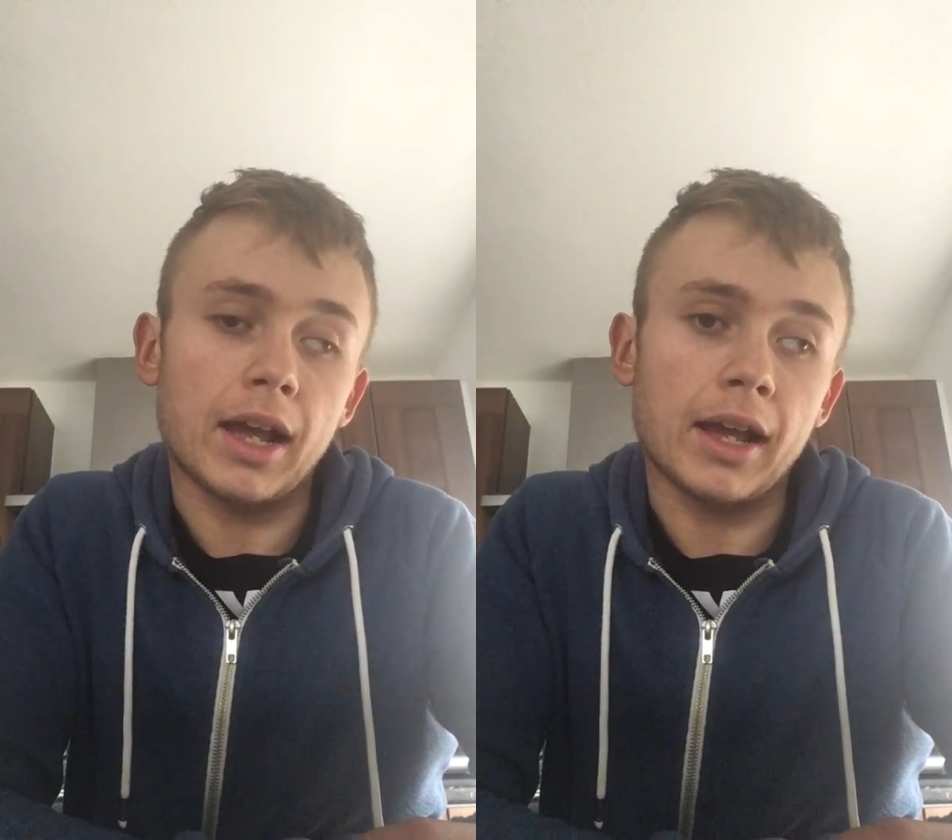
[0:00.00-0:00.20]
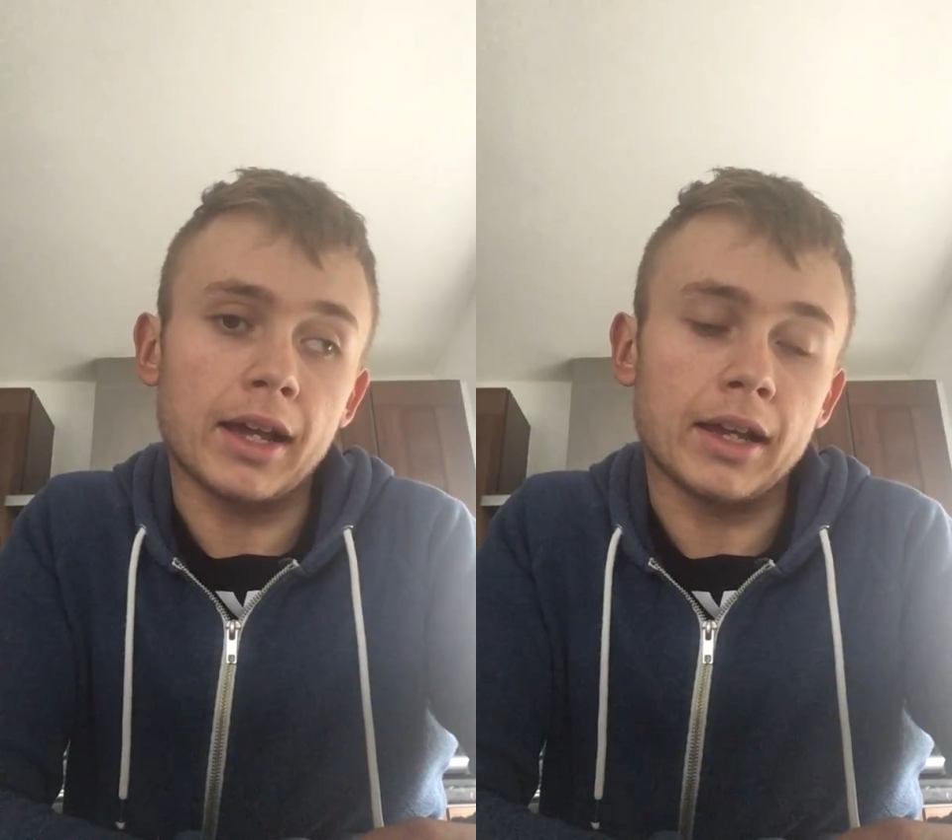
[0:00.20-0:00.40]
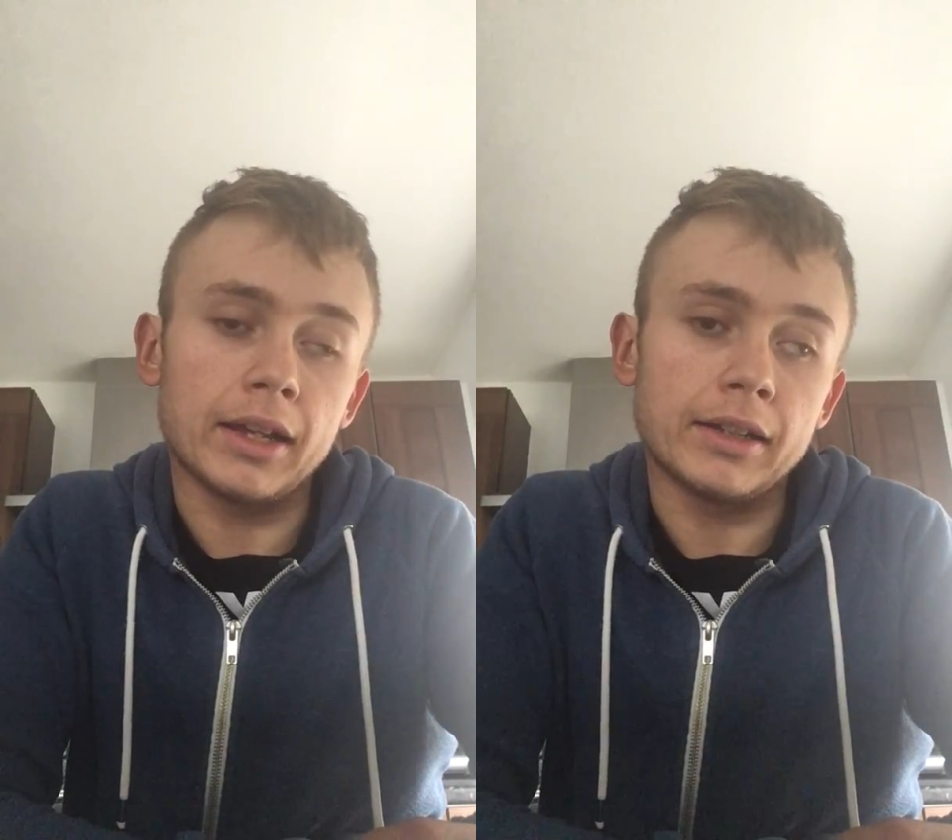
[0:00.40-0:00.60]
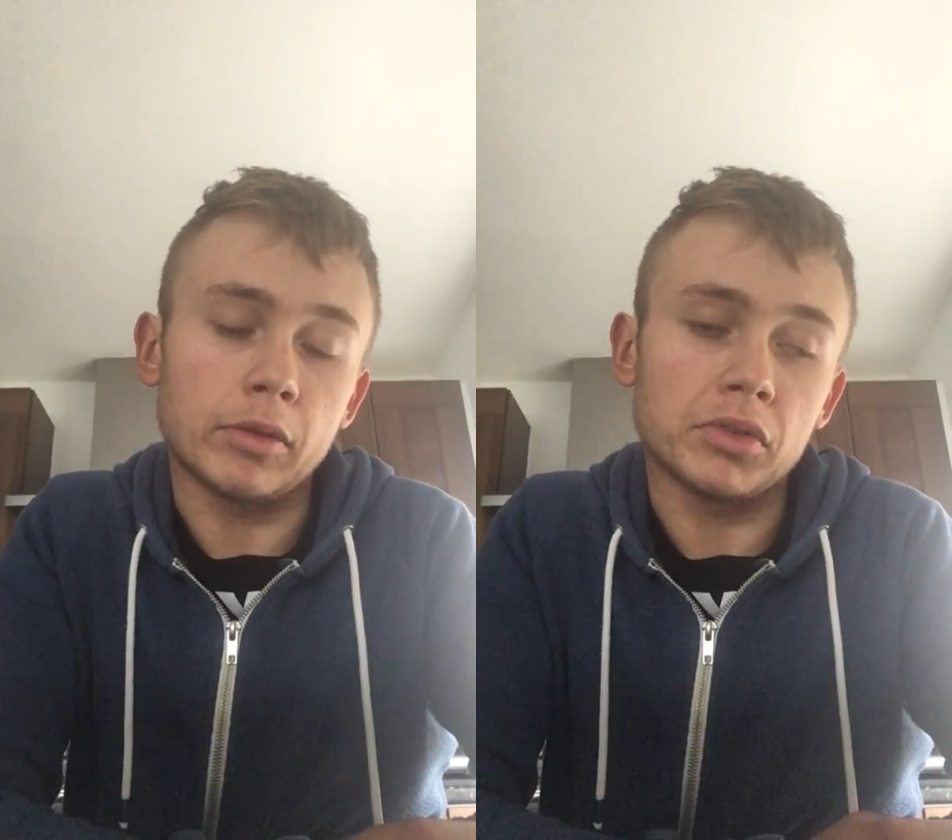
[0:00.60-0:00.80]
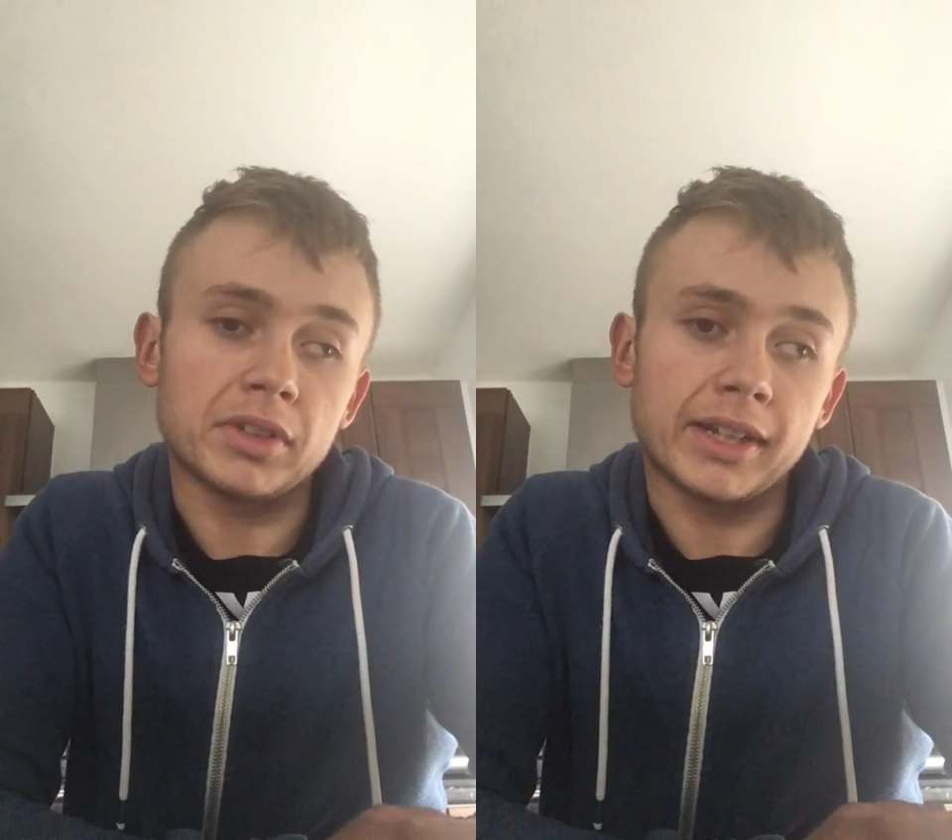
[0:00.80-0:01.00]
and I
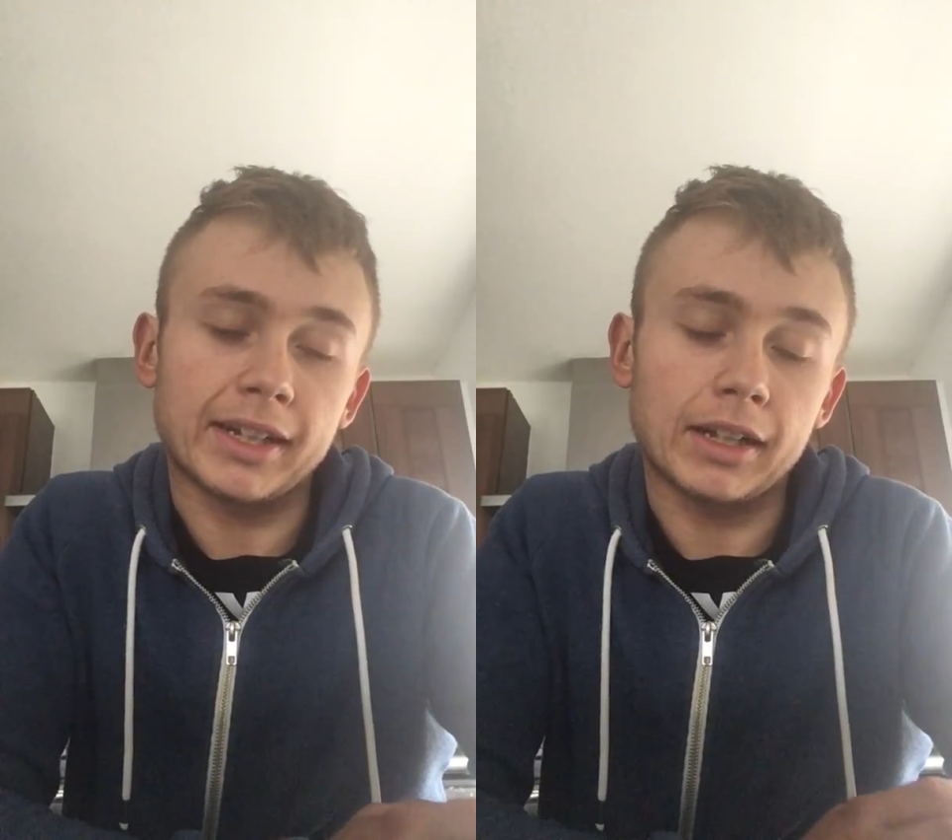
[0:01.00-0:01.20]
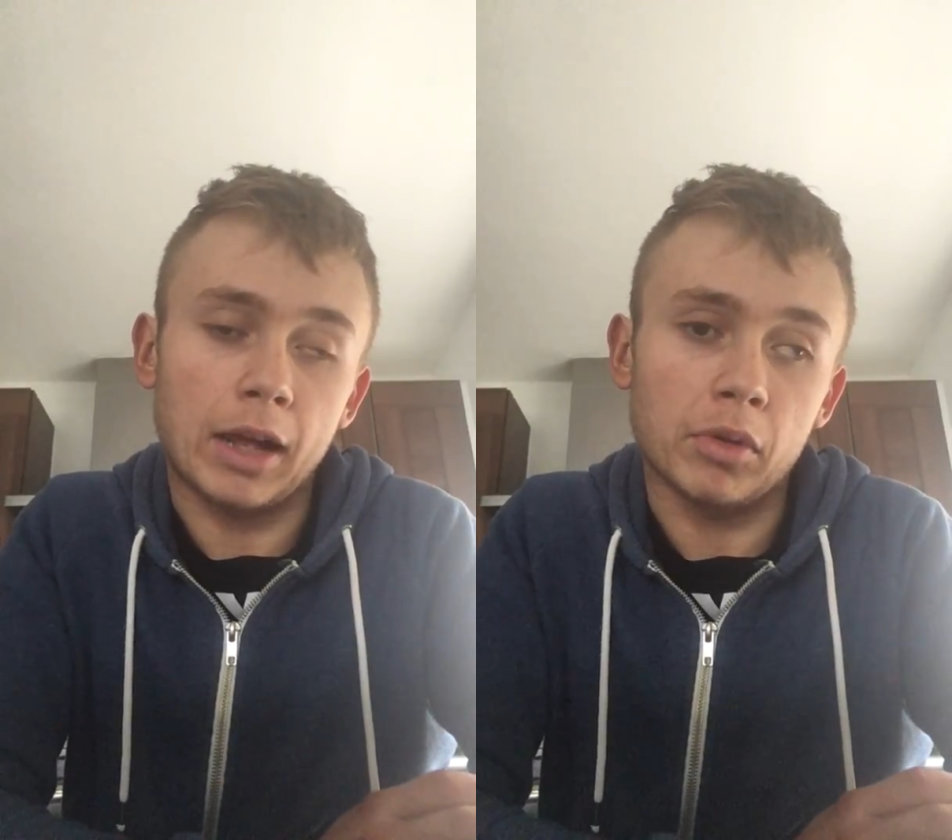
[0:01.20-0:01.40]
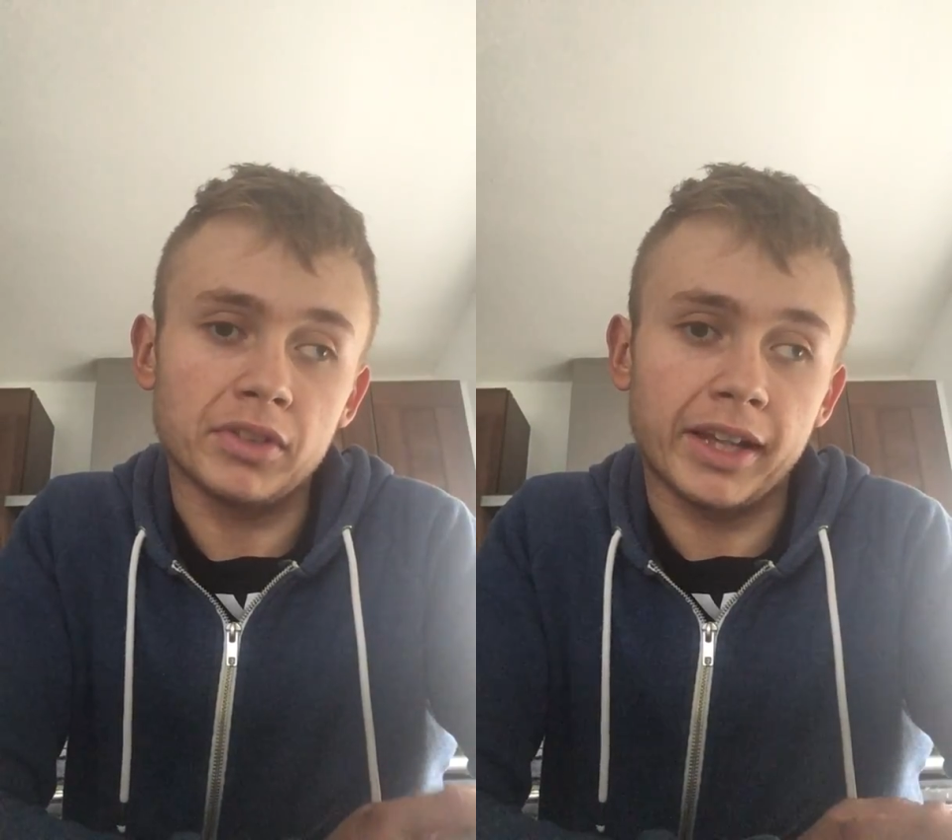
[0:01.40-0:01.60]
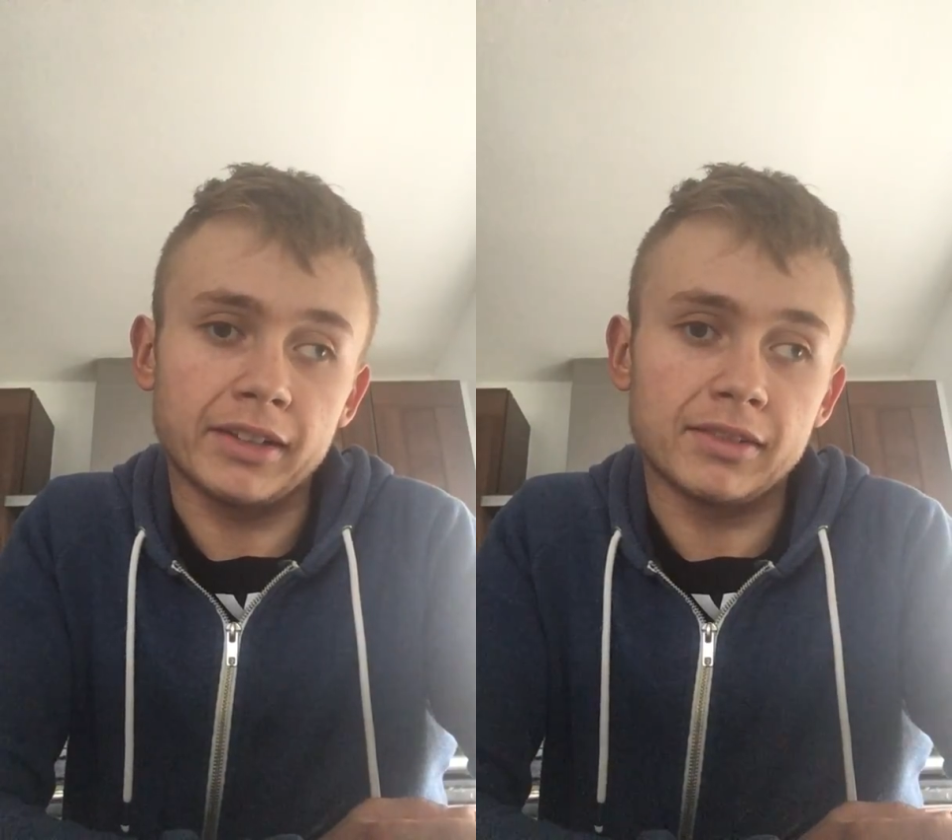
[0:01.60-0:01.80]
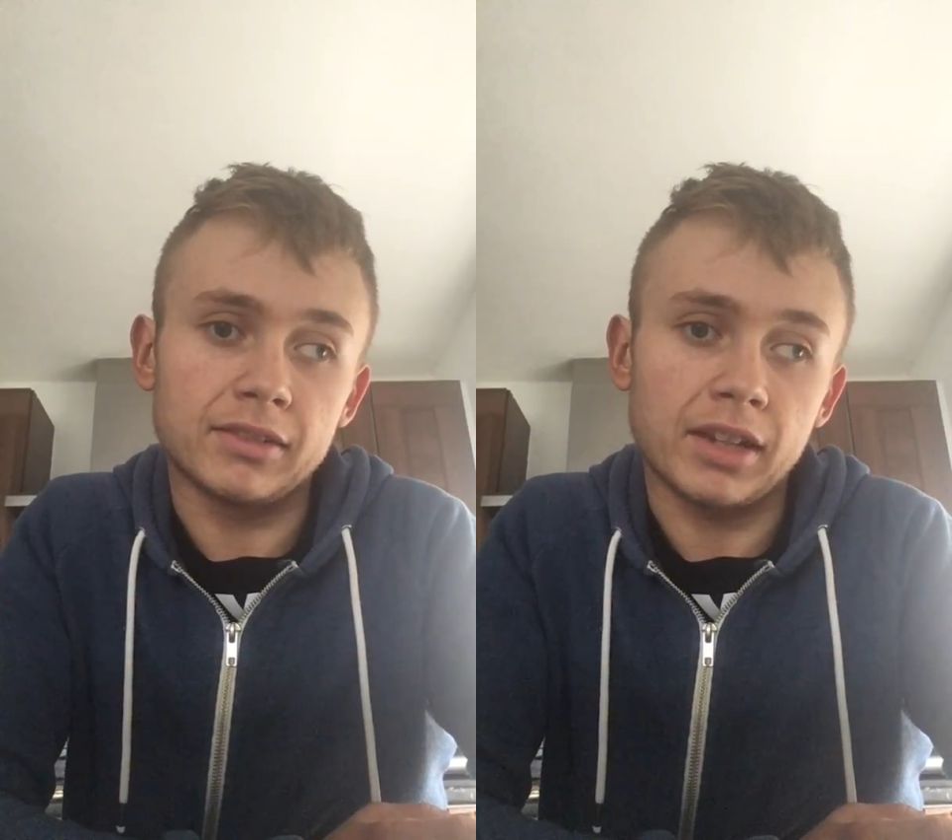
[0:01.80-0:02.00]
wasn't getting